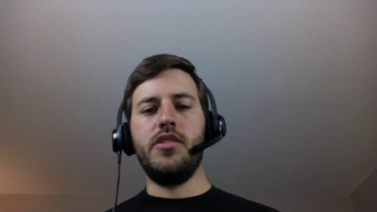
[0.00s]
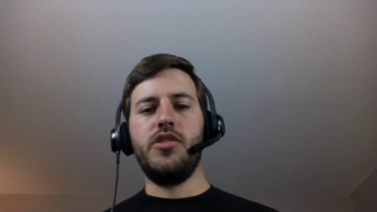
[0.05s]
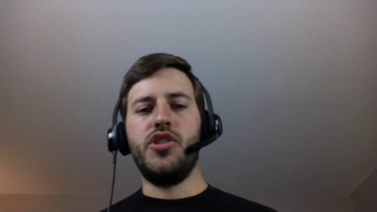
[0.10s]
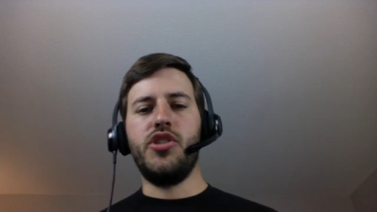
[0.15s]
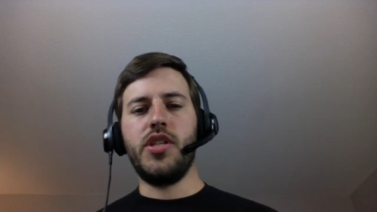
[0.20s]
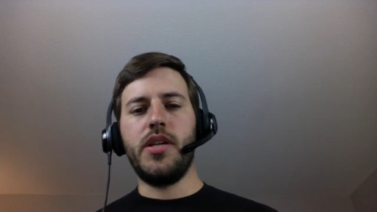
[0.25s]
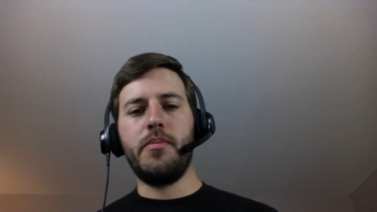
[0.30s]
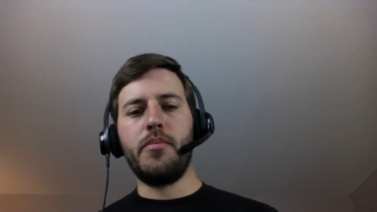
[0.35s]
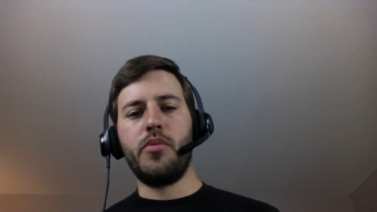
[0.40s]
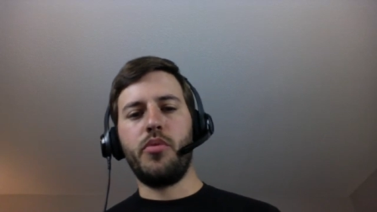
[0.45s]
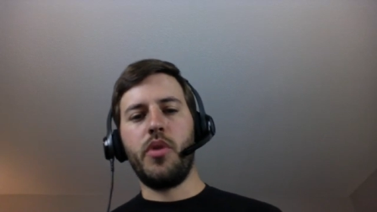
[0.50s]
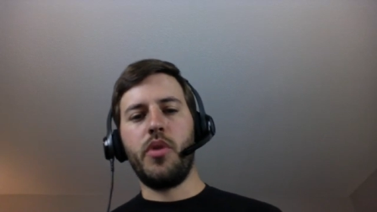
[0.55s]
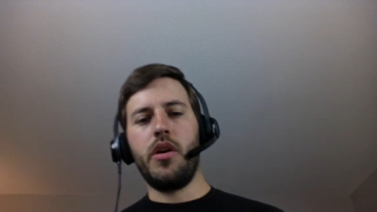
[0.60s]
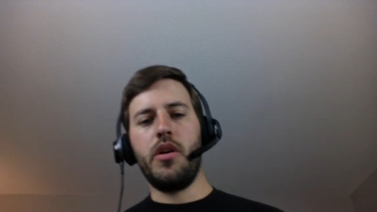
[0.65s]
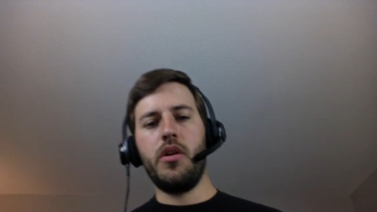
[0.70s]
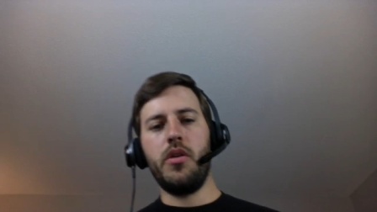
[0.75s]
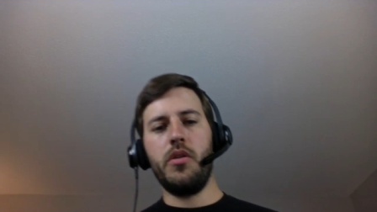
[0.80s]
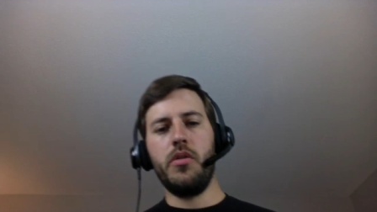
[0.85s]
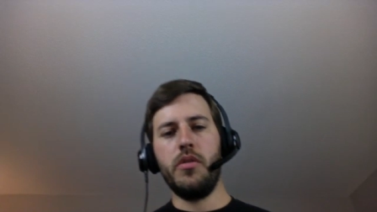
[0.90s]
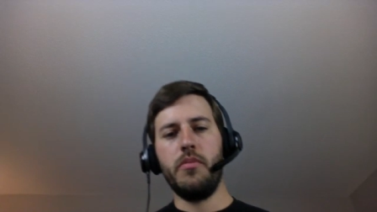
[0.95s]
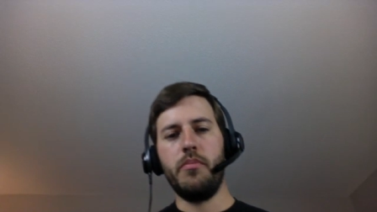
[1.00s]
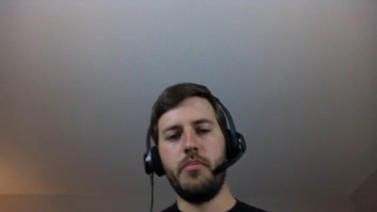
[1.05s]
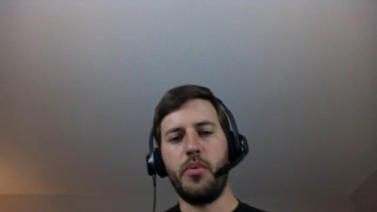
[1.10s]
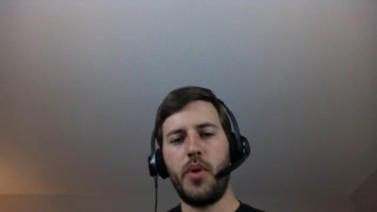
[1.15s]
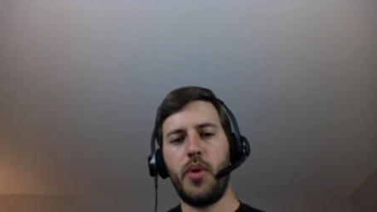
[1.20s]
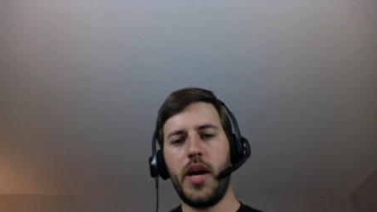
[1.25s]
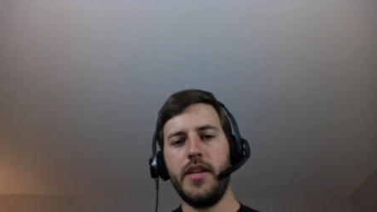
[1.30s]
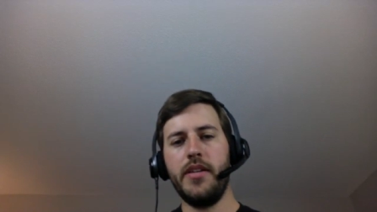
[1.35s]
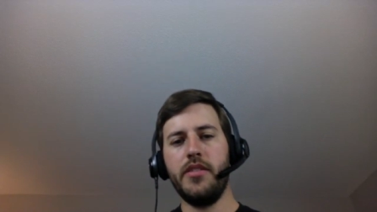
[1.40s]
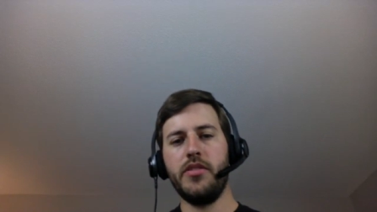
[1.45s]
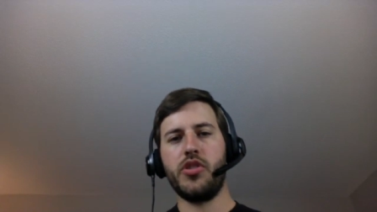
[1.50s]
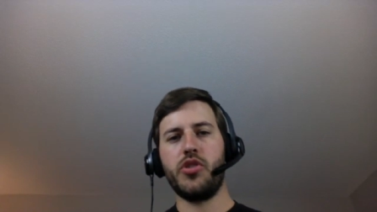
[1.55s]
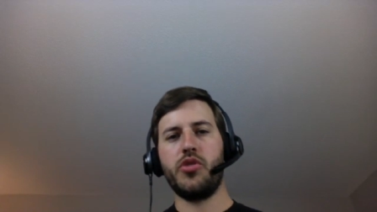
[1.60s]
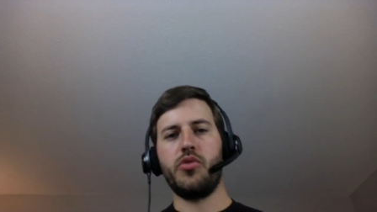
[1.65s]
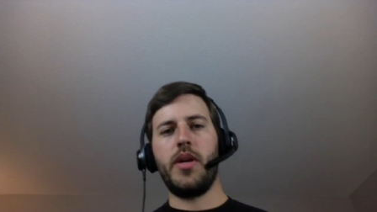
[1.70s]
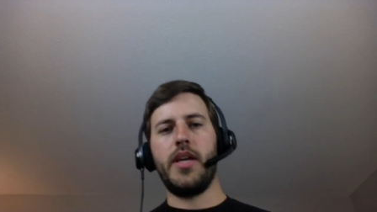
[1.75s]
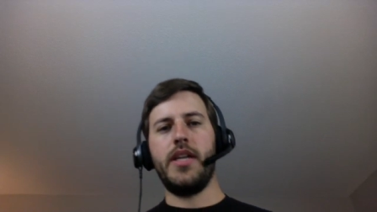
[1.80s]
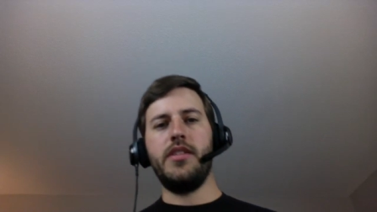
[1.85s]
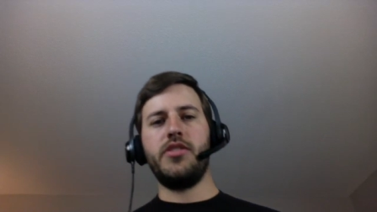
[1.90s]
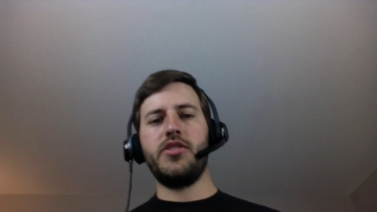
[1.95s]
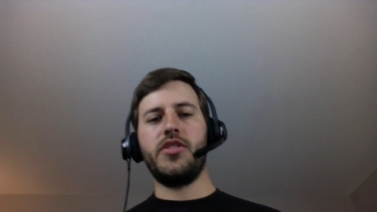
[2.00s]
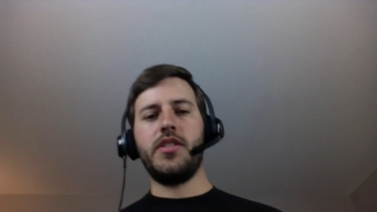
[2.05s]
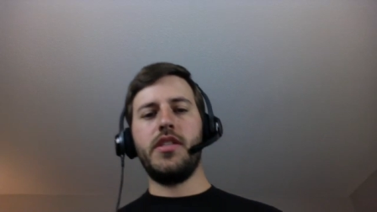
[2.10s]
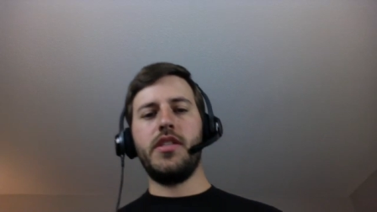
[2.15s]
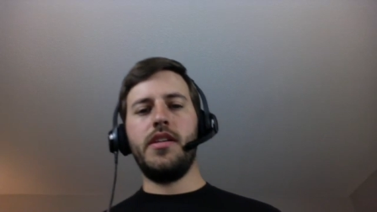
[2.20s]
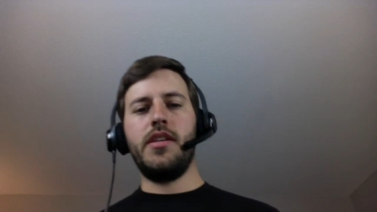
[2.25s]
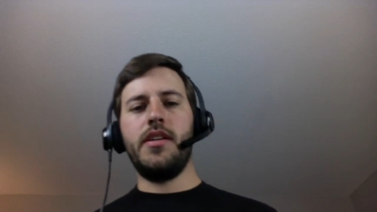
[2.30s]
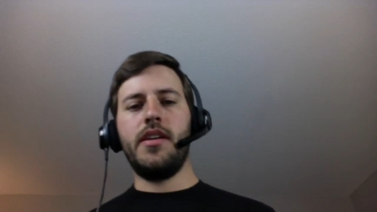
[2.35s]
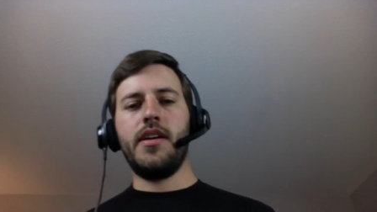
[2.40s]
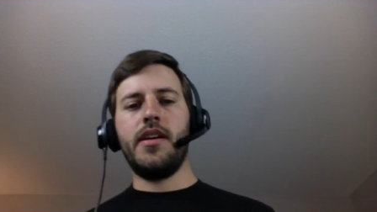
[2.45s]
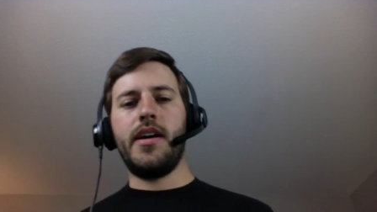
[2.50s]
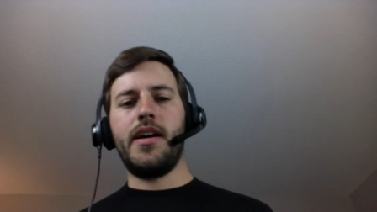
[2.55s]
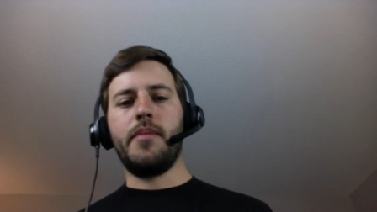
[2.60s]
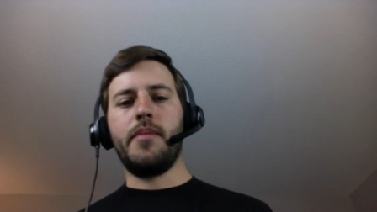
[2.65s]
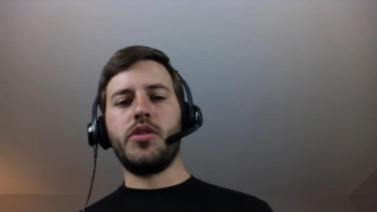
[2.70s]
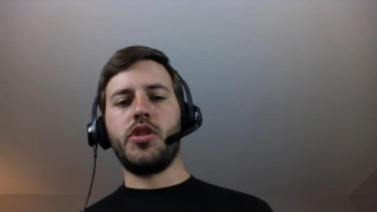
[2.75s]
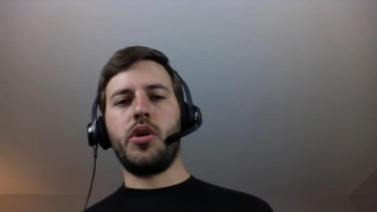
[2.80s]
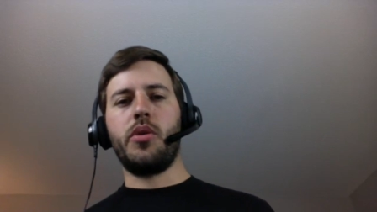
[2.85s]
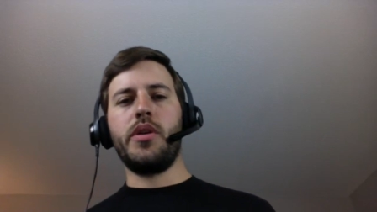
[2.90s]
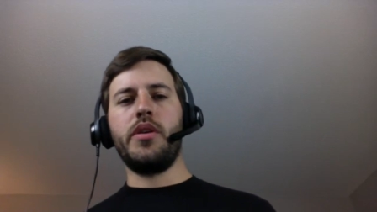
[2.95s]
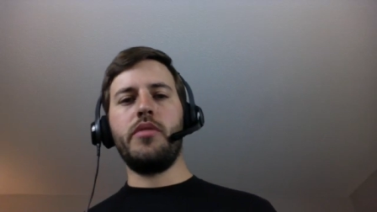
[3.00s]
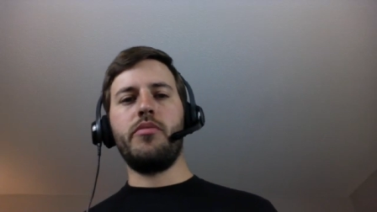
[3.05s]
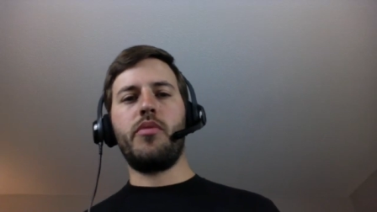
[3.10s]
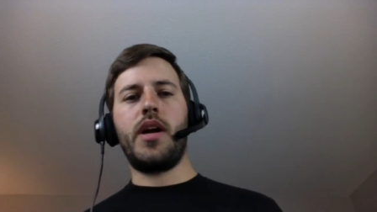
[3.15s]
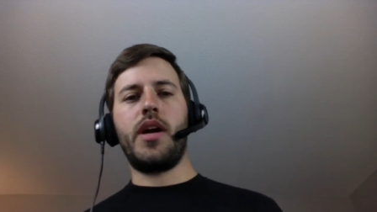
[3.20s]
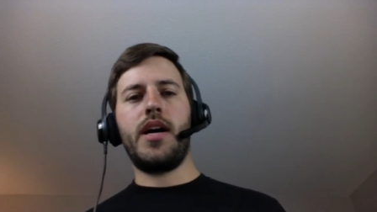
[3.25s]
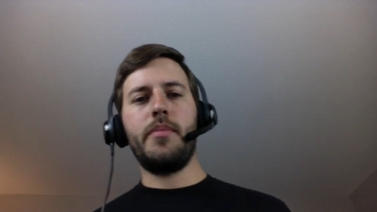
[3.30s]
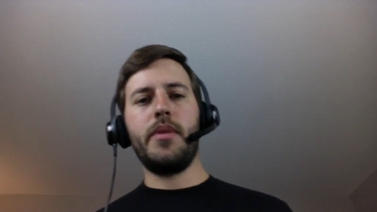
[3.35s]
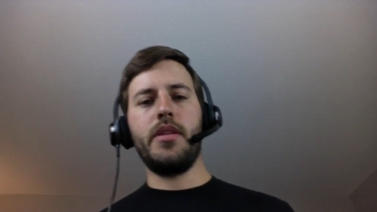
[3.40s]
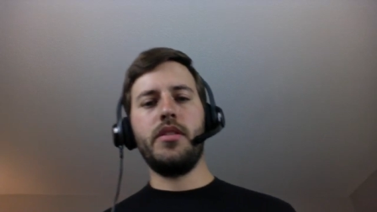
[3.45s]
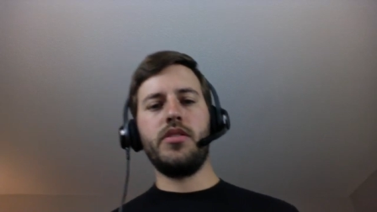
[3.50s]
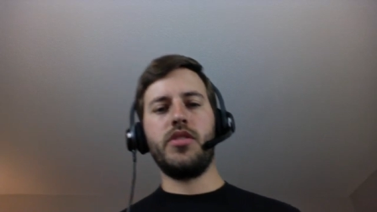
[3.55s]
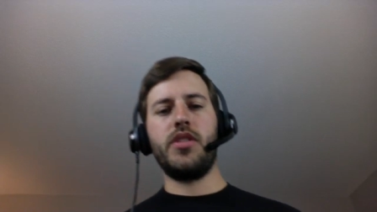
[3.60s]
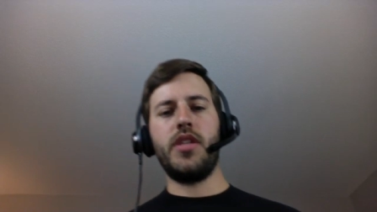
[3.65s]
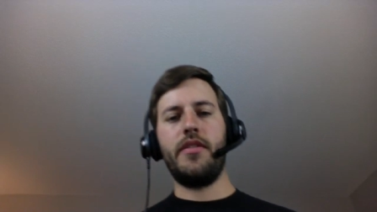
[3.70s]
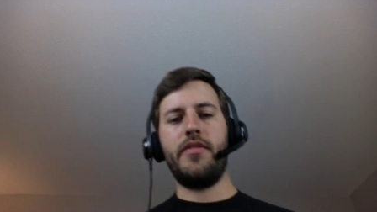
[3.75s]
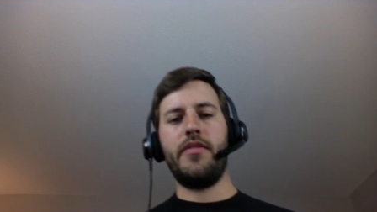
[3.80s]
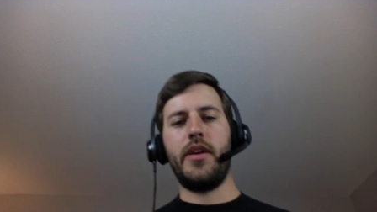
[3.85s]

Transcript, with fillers: Jim Rohn, Brian Tracy, um, Tony Robbins stuff.